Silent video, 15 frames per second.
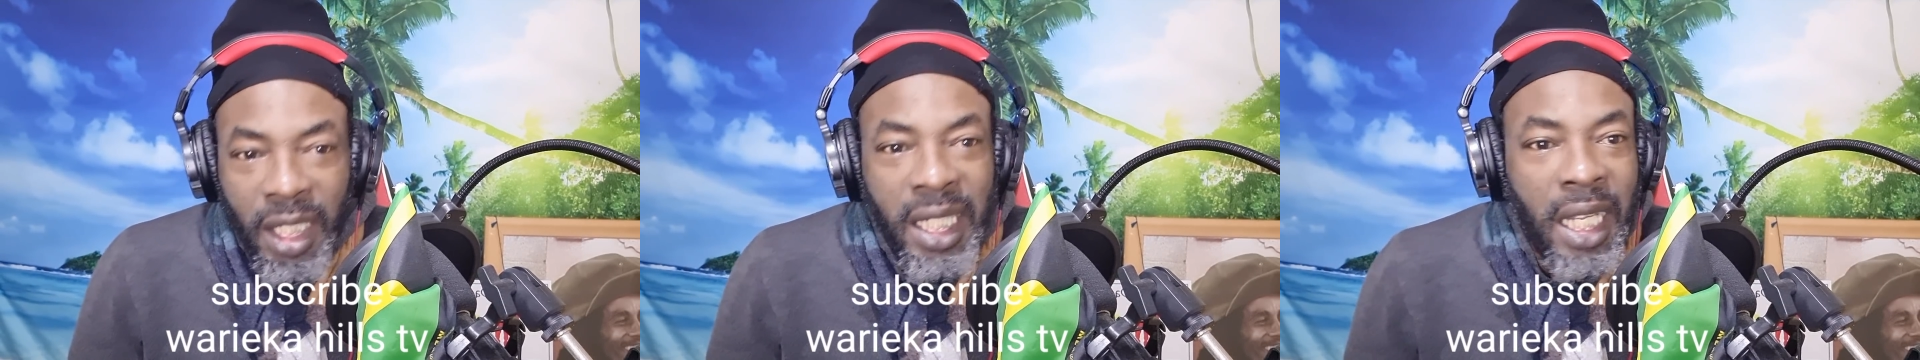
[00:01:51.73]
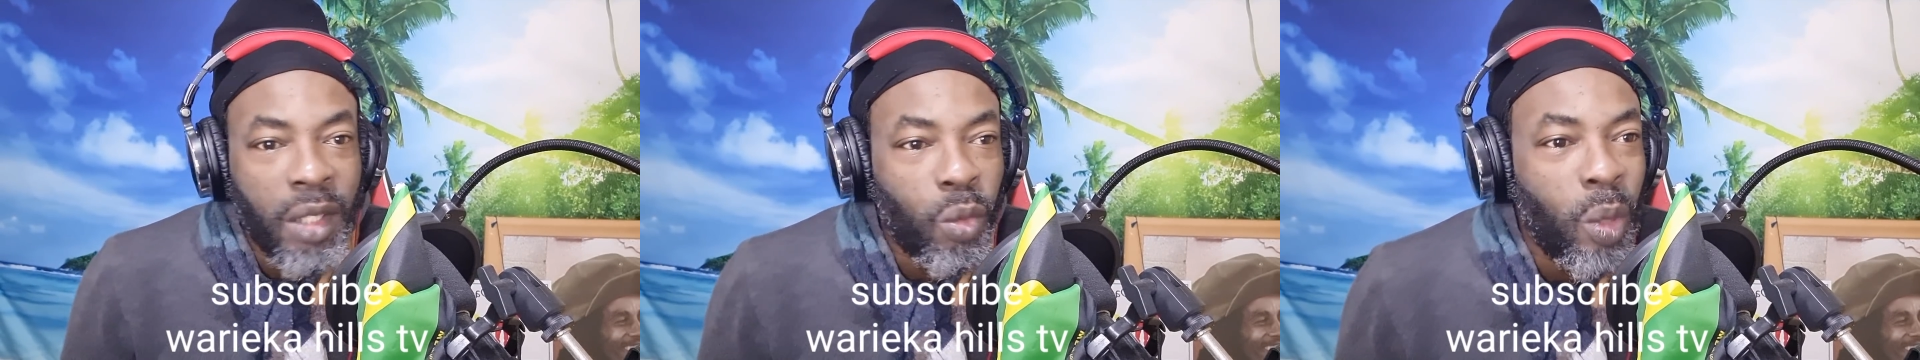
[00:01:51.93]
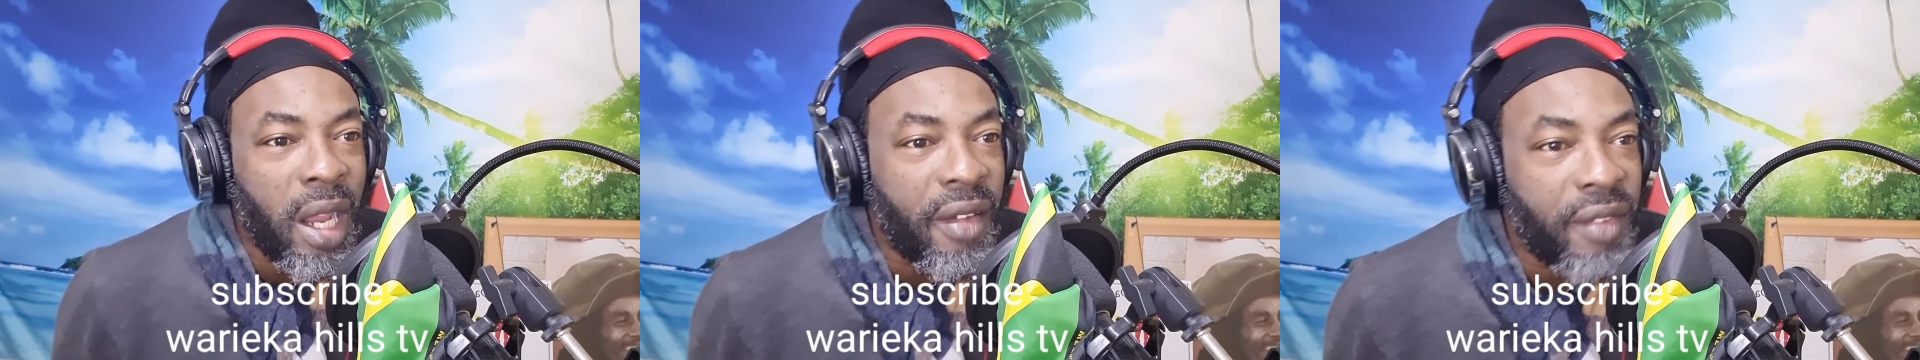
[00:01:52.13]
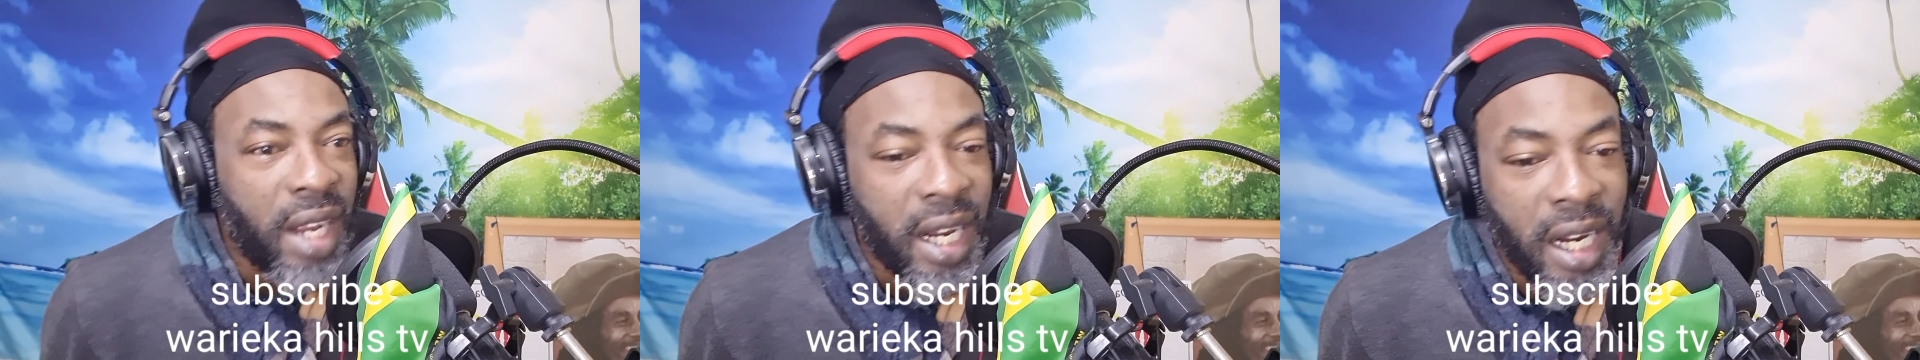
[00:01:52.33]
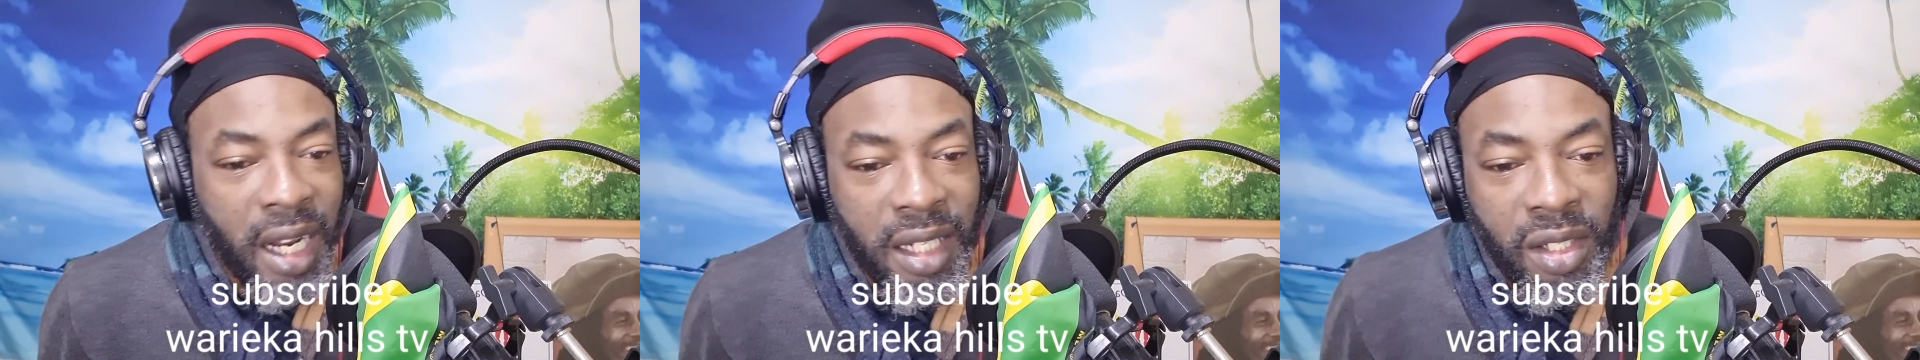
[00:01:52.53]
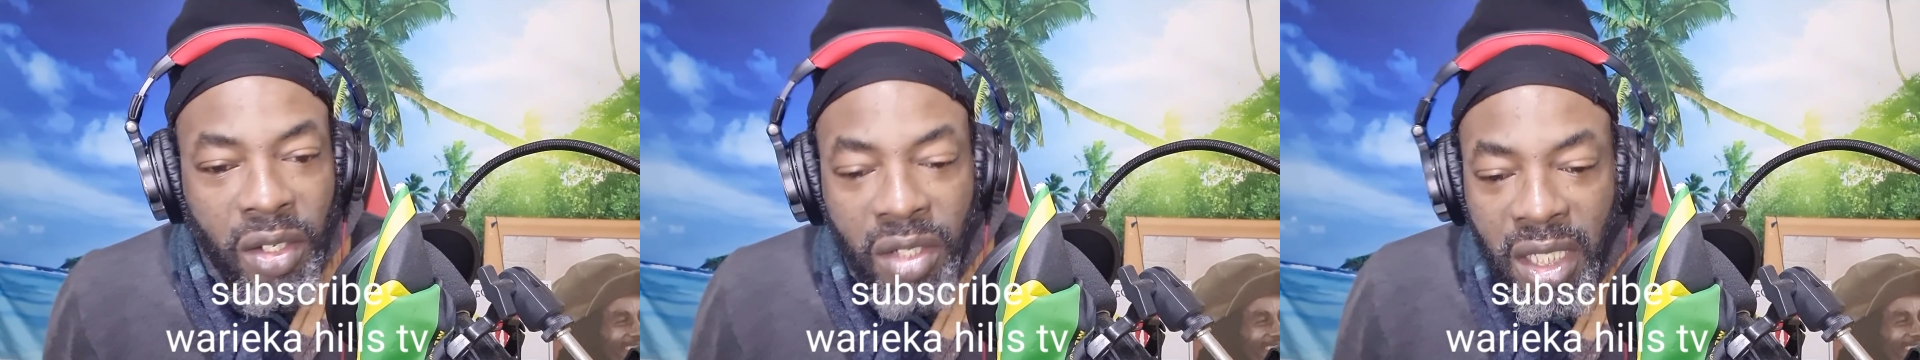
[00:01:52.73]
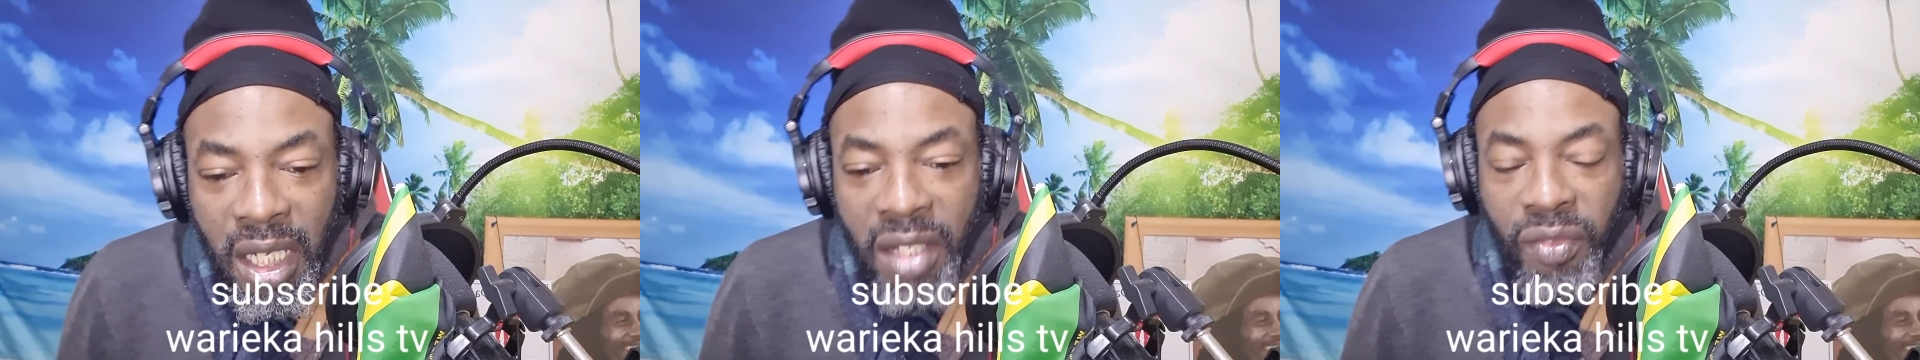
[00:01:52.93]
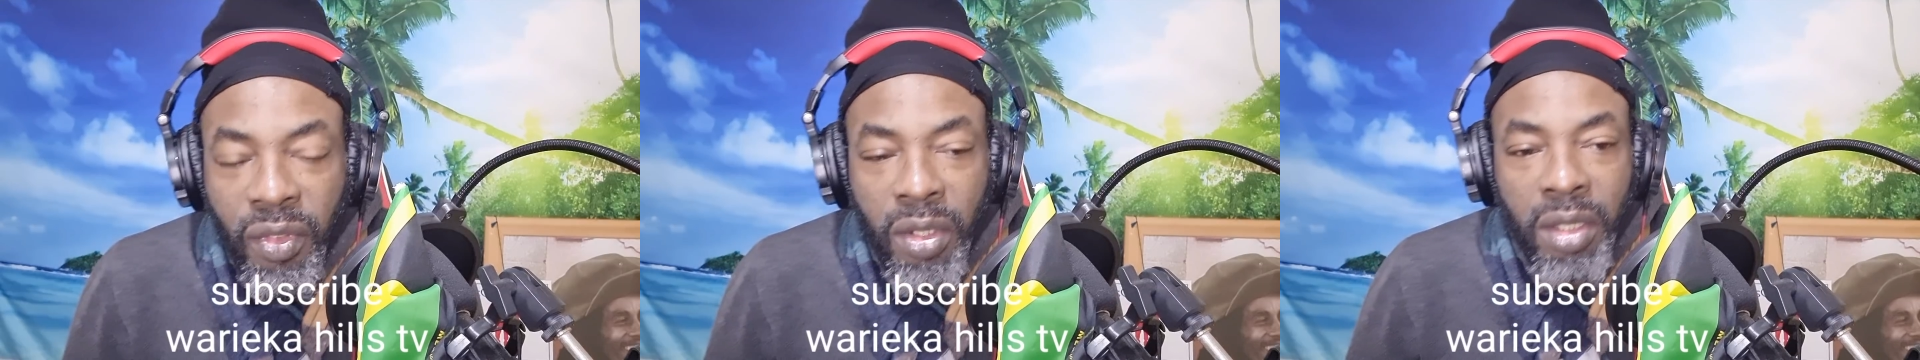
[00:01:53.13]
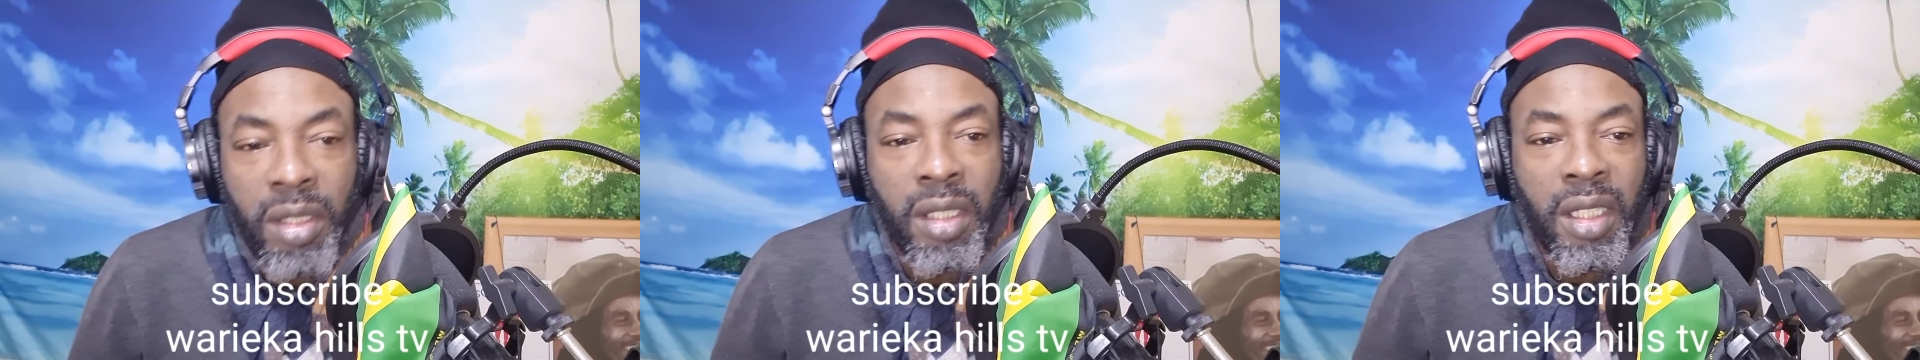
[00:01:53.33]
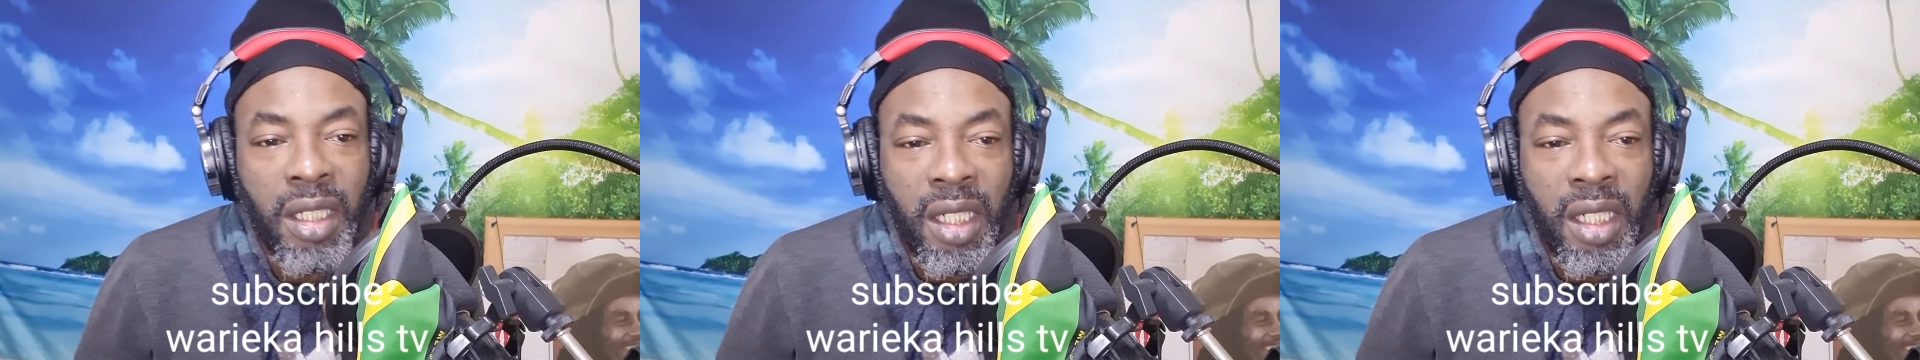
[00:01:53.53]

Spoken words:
Yet we have other successful